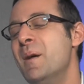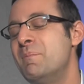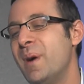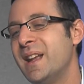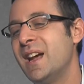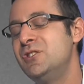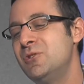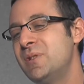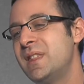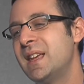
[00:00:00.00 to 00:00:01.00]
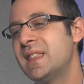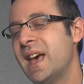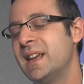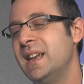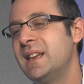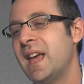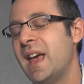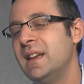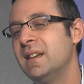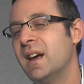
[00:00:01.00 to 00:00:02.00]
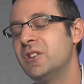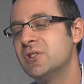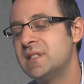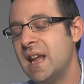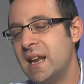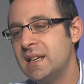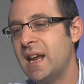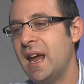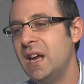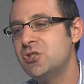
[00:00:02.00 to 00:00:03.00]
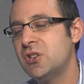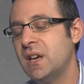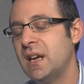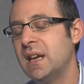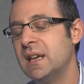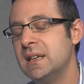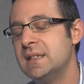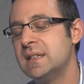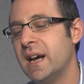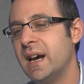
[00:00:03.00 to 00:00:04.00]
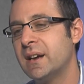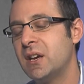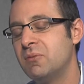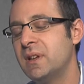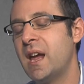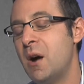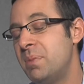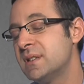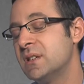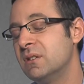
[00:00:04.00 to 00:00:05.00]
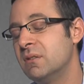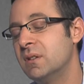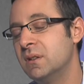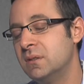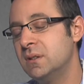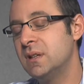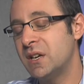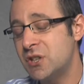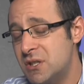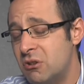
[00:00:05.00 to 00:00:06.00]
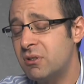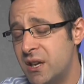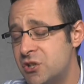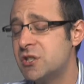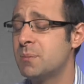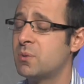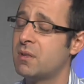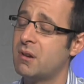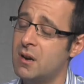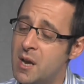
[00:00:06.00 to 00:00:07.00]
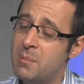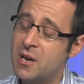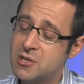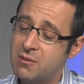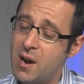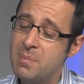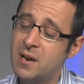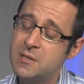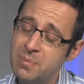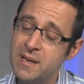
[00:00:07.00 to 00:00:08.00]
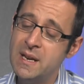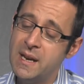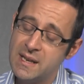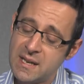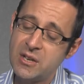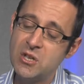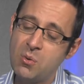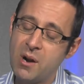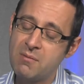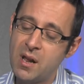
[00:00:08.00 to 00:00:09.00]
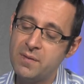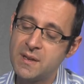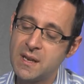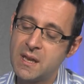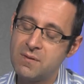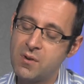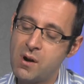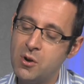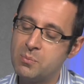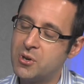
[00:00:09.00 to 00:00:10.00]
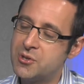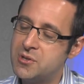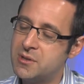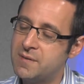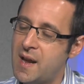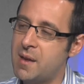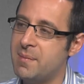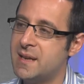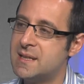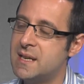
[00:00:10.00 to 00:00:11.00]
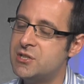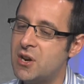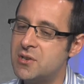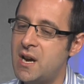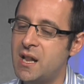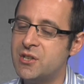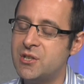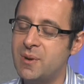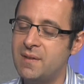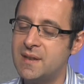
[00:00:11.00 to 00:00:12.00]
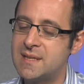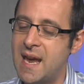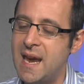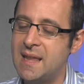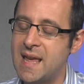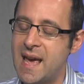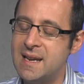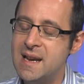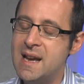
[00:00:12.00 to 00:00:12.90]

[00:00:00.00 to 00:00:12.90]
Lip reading: But I do think that understanding aging can really help us, and not just in our relationships with our parents and grandparents, but it's actually quite relevant, I think, for our own personal development. In gerontology, we have the saying that